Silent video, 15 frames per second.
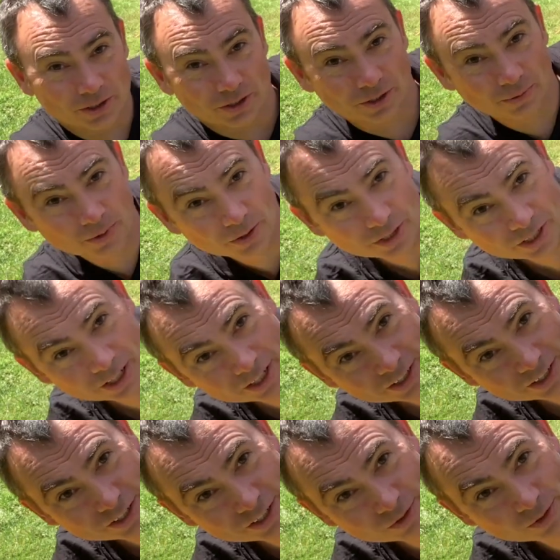So I'm doing the
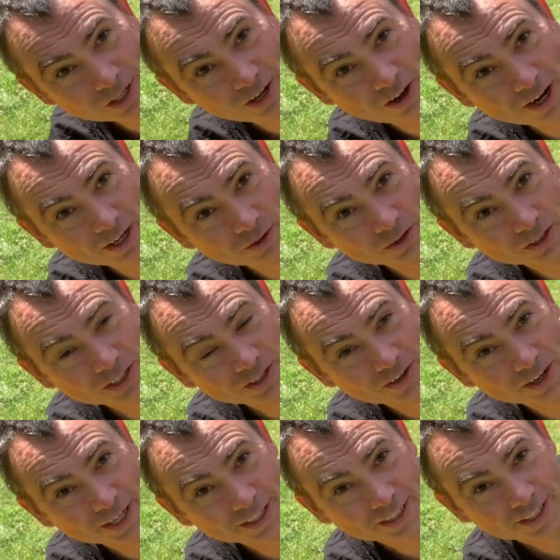sort of lying on the
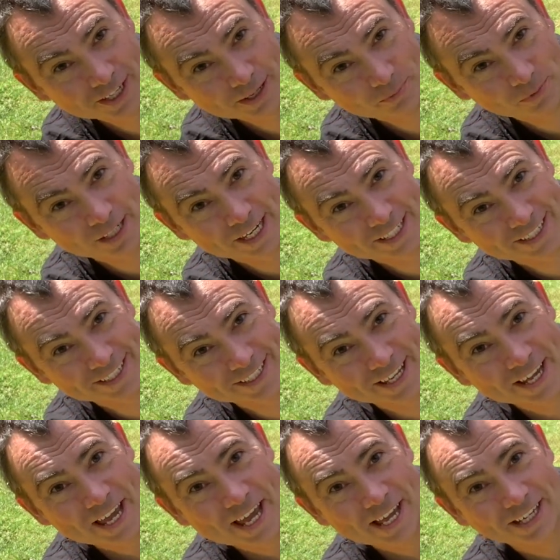side, the hip test,
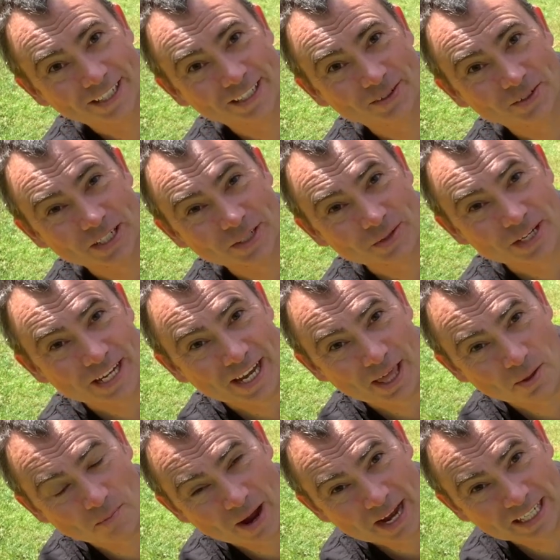because sometimes when you get
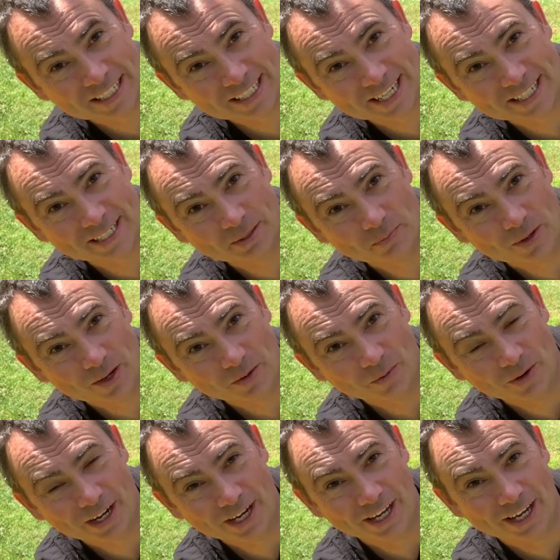the mats, that's the bit
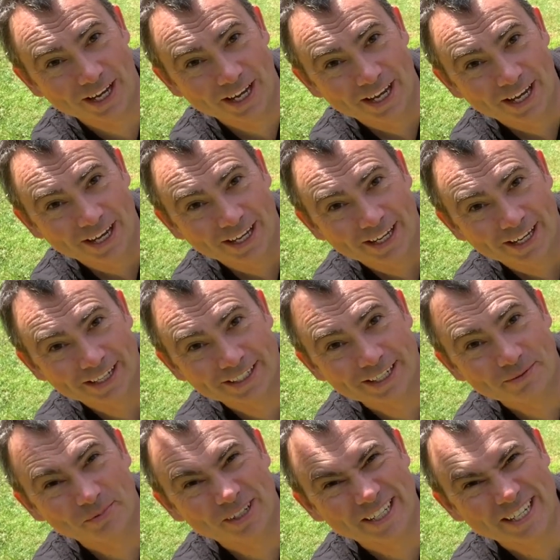where it
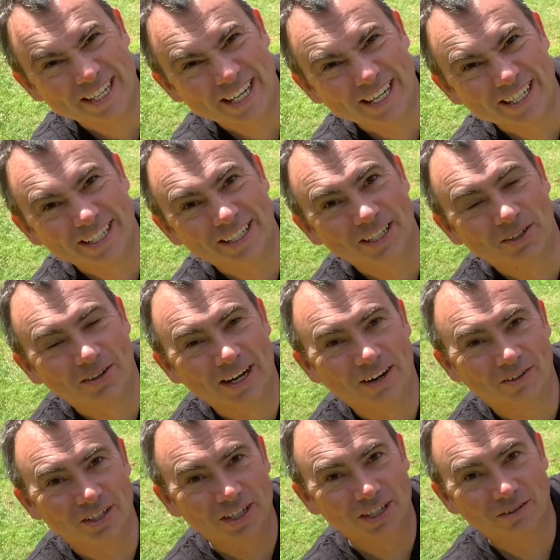seems to dig into the
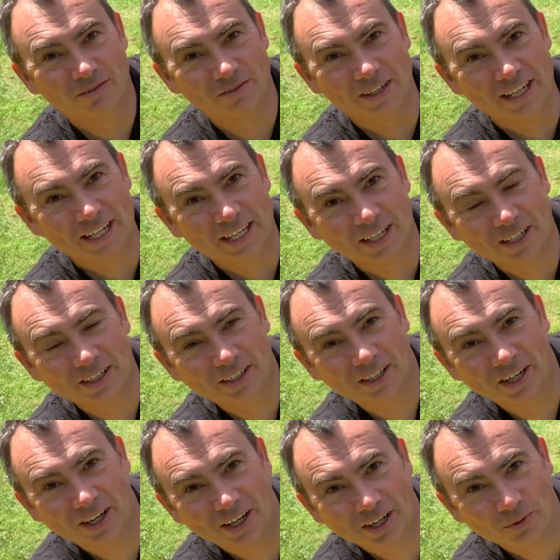ground and you can feel it
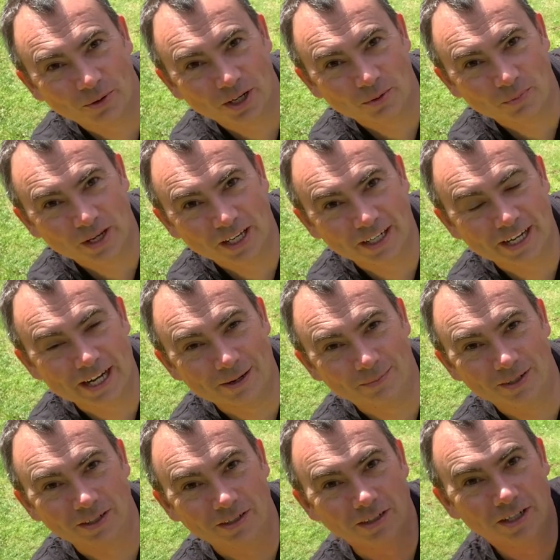quite a bit,
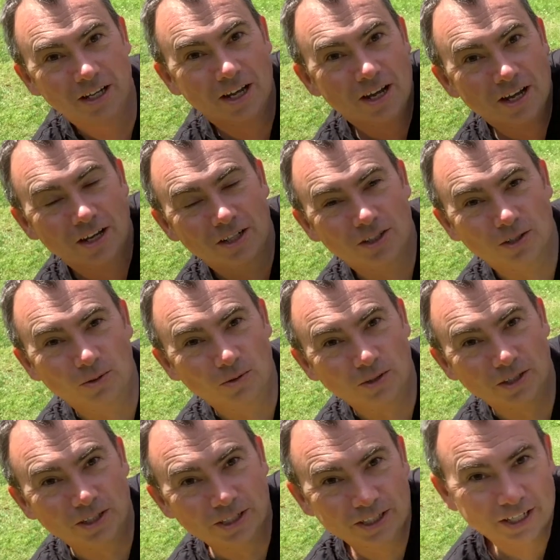hip and
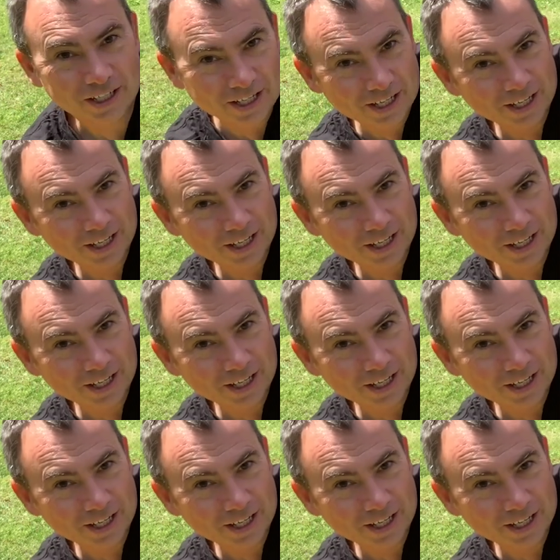shoulders.